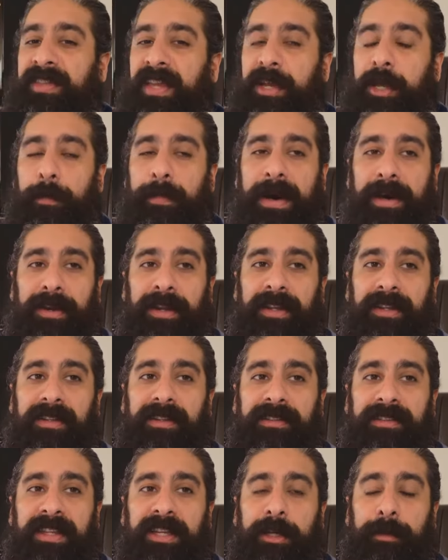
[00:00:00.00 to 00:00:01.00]
Think about it.
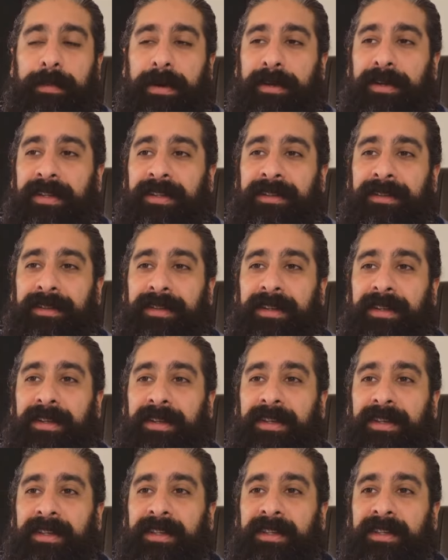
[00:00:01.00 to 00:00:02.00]
Think about it.
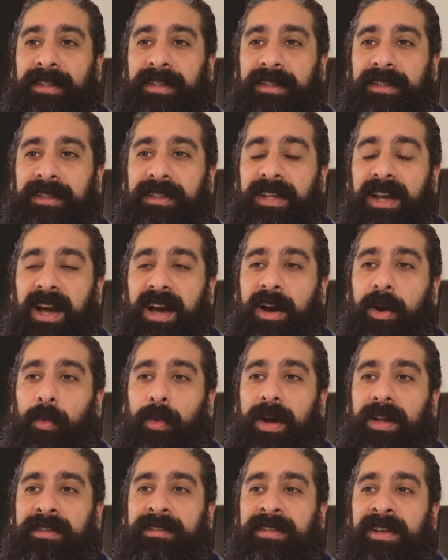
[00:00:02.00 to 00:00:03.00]

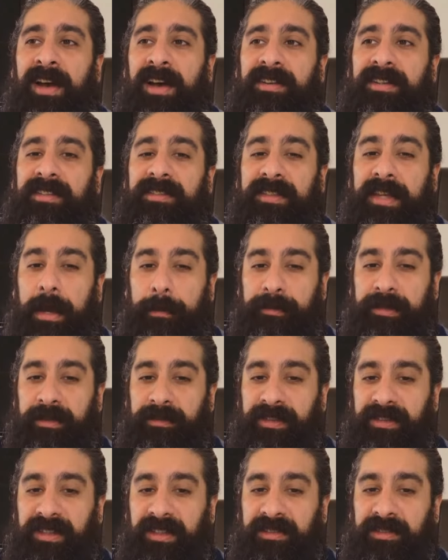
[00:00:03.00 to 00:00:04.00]
Yahuwah turned his
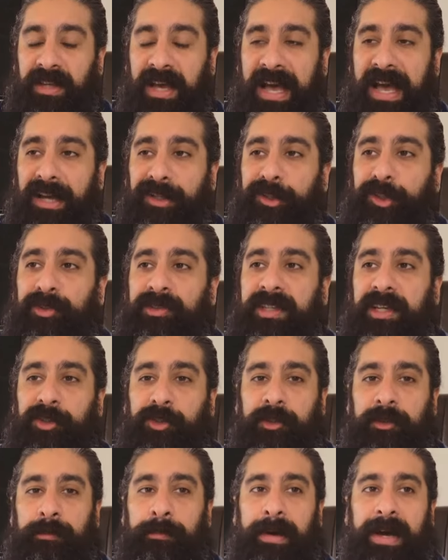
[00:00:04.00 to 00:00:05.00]
captivity so
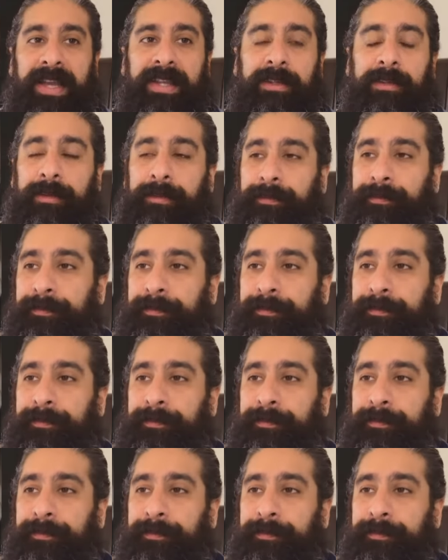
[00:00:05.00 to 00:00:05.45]
accusations bind.